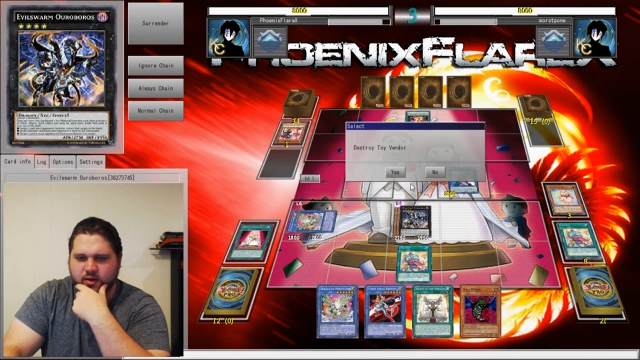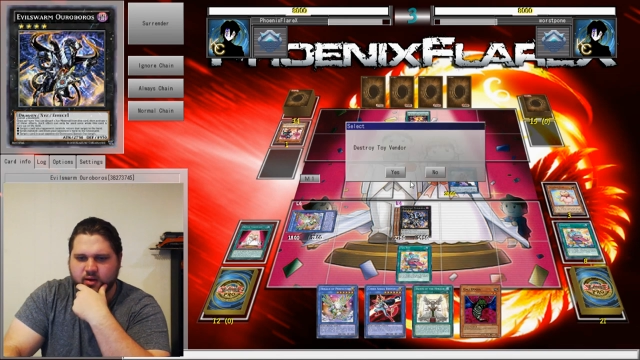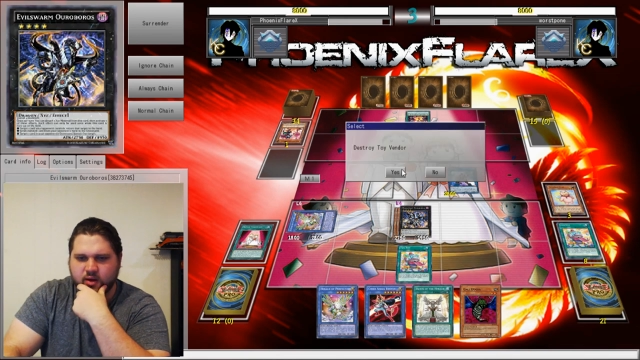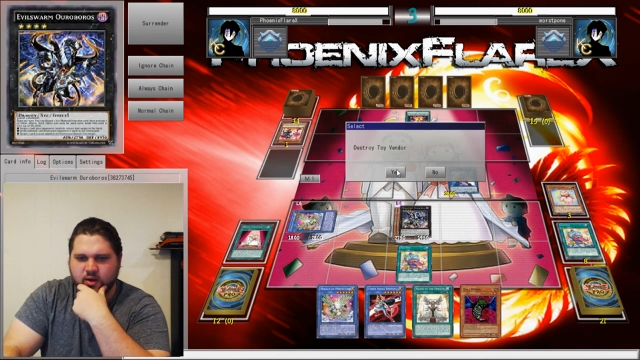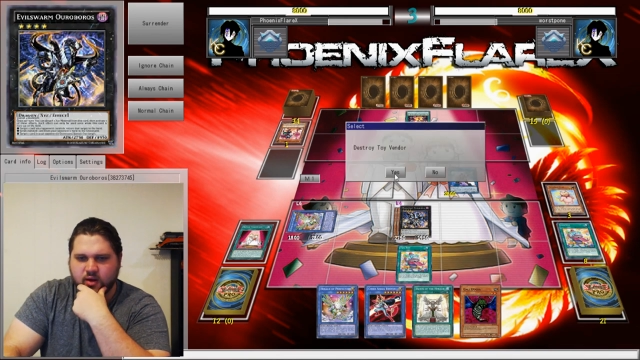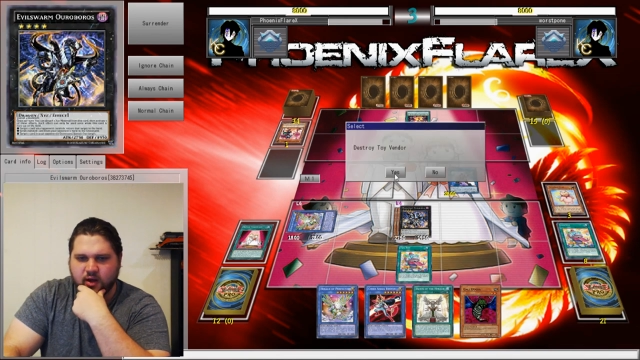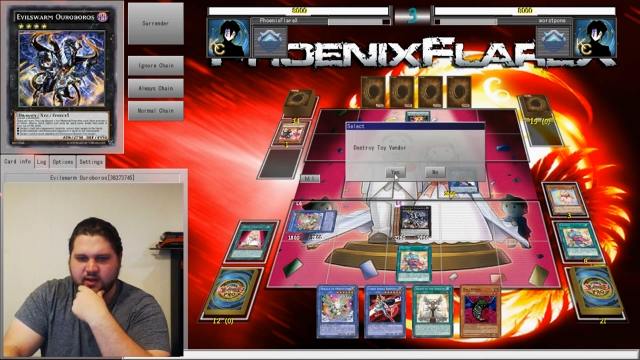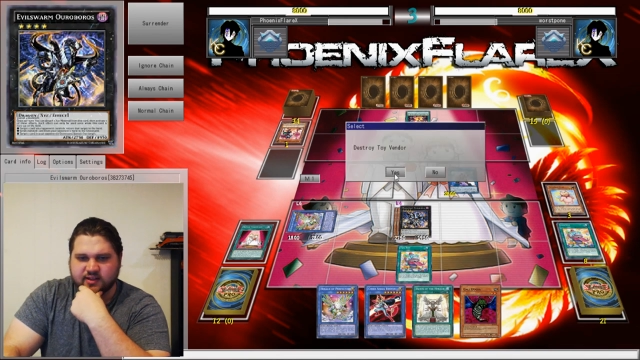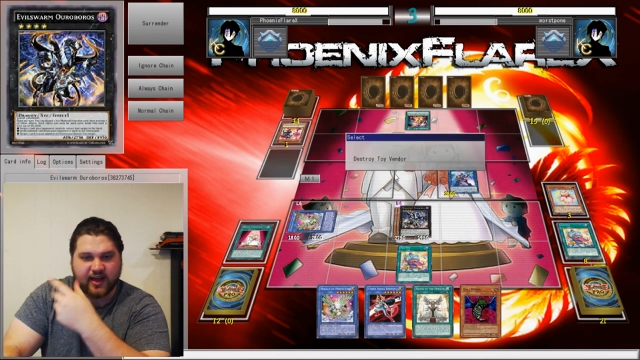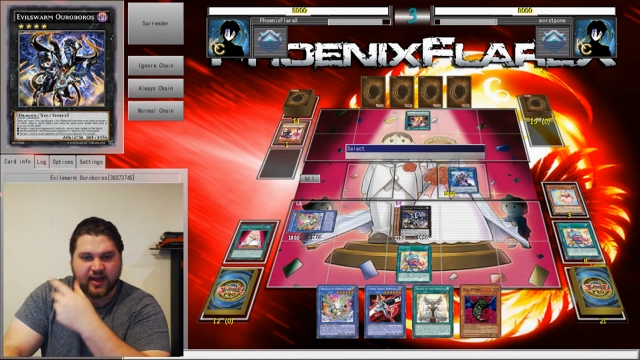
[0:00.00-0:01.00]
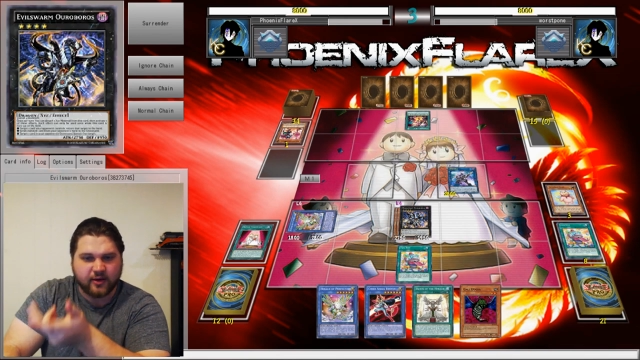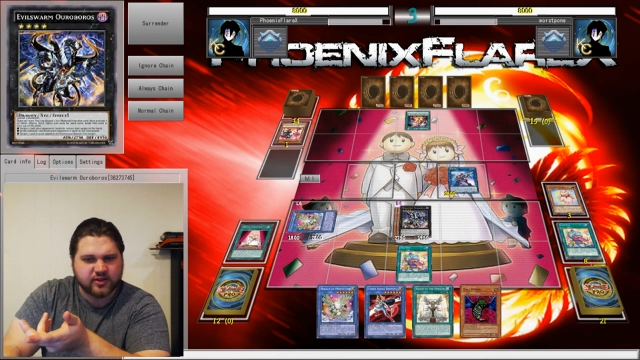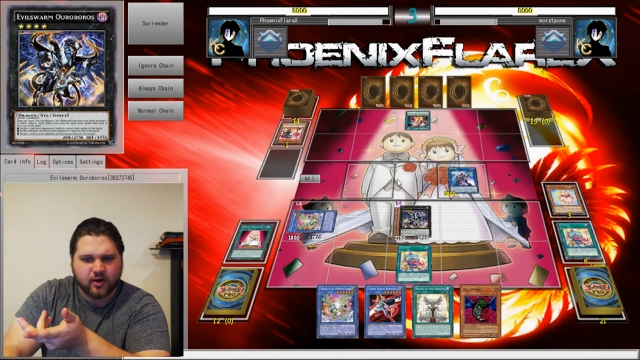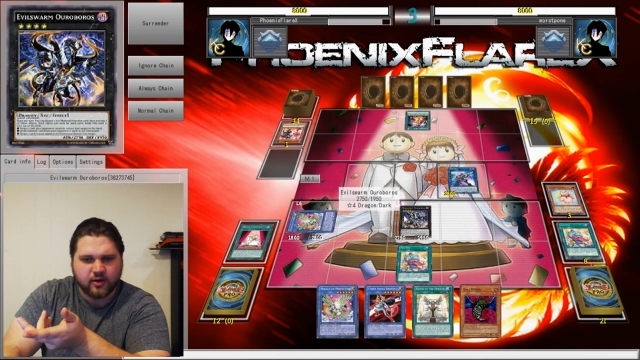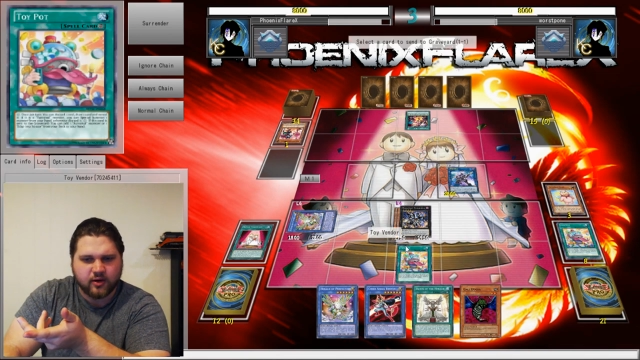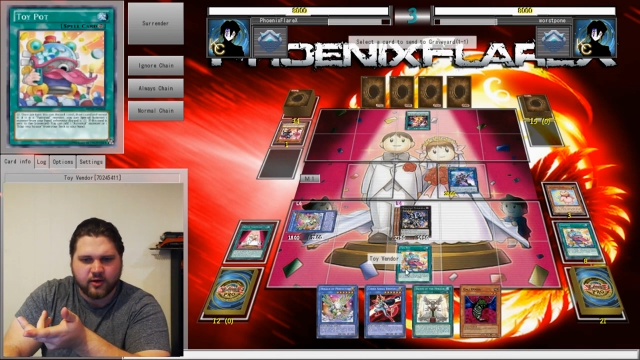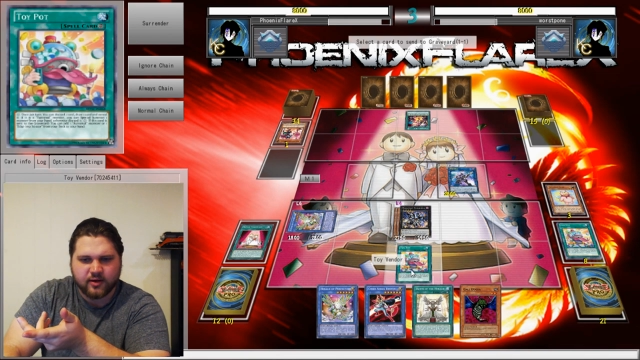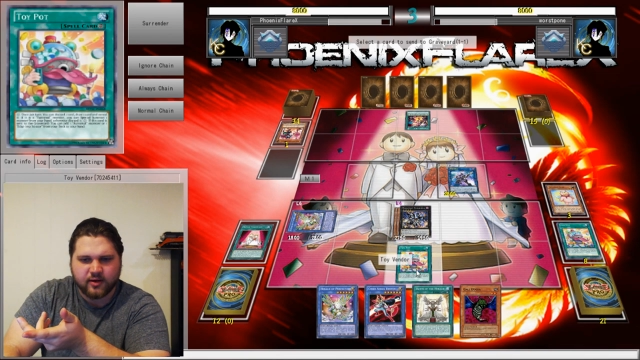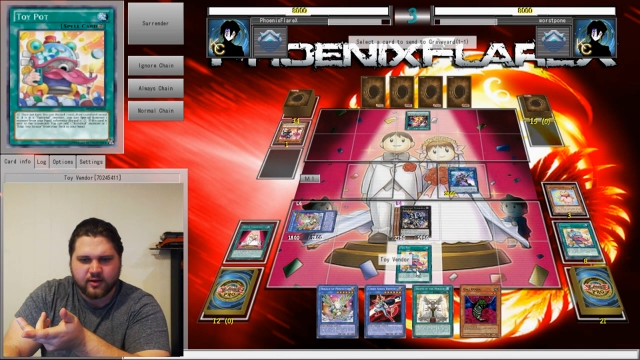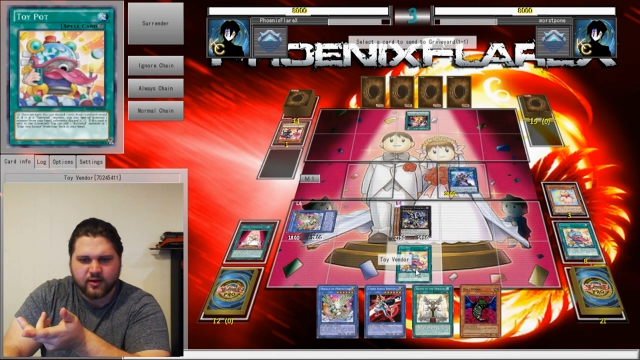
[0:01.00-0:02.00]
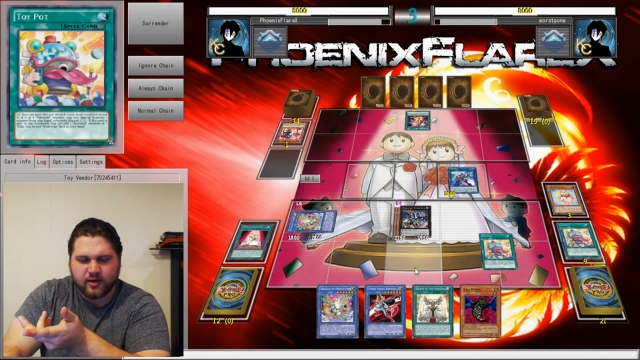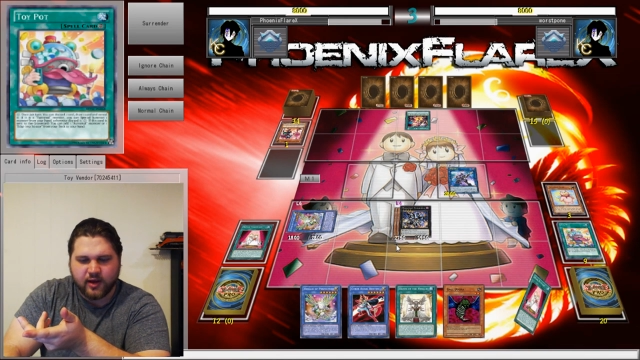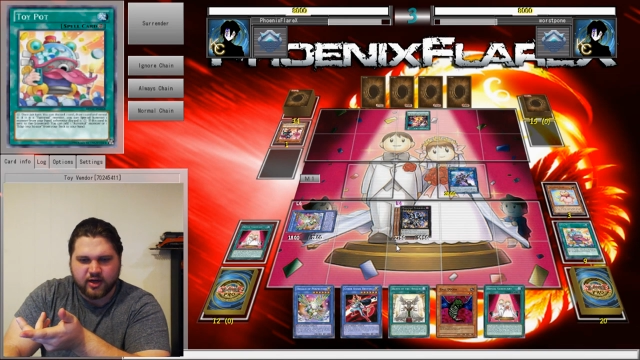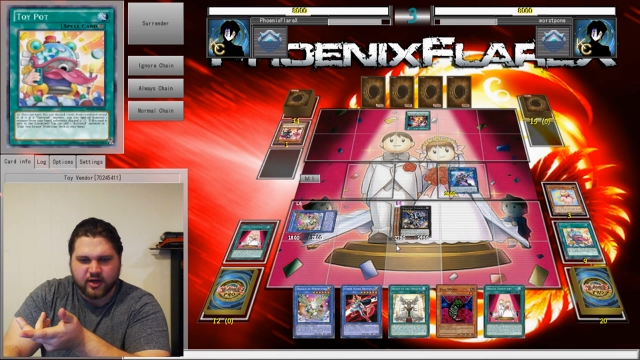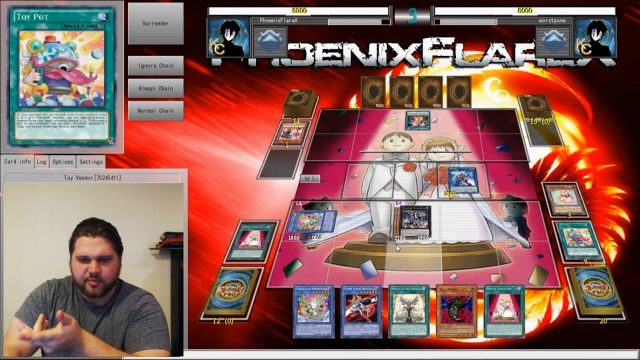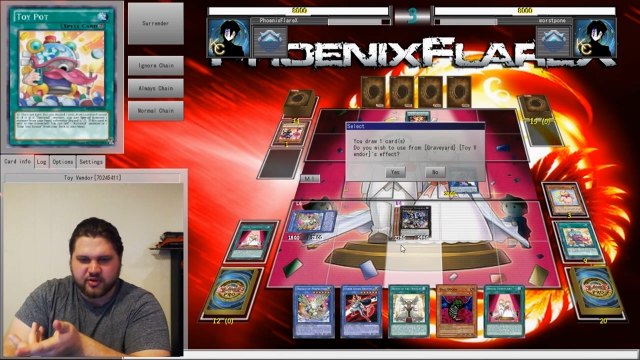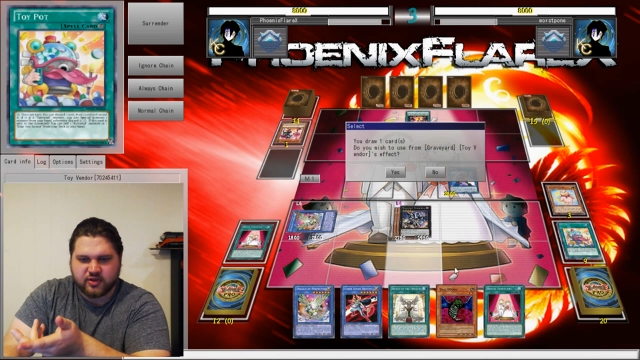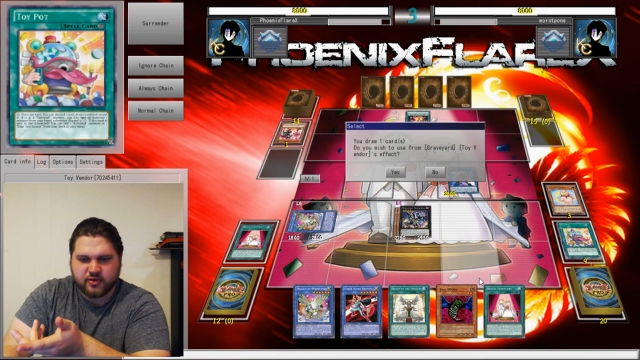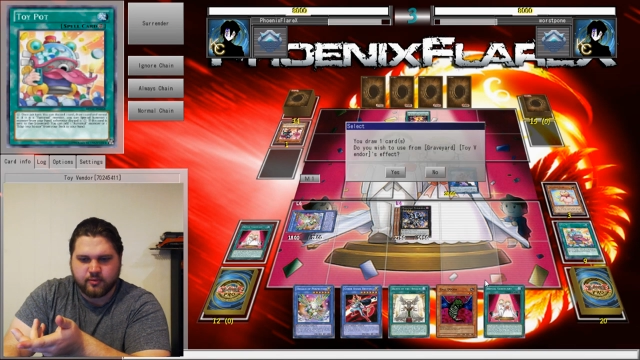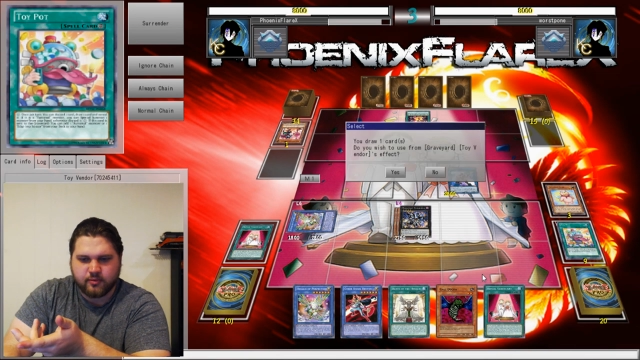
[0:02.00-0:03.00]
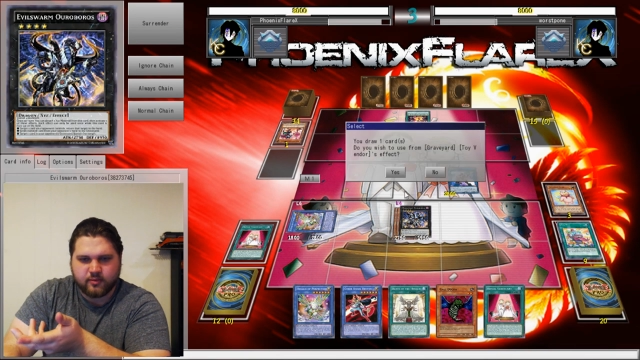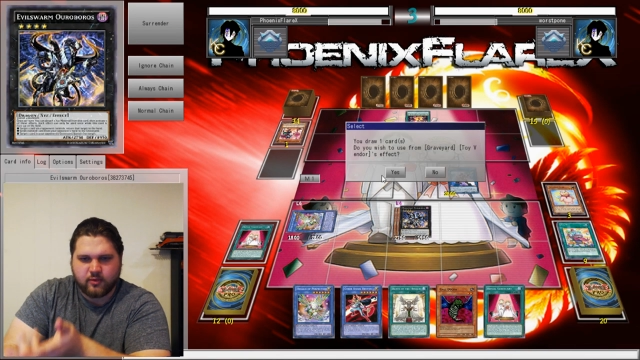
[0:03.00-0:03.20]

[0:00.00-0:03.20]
Uh, that's a Gale Doggera. I get to put two...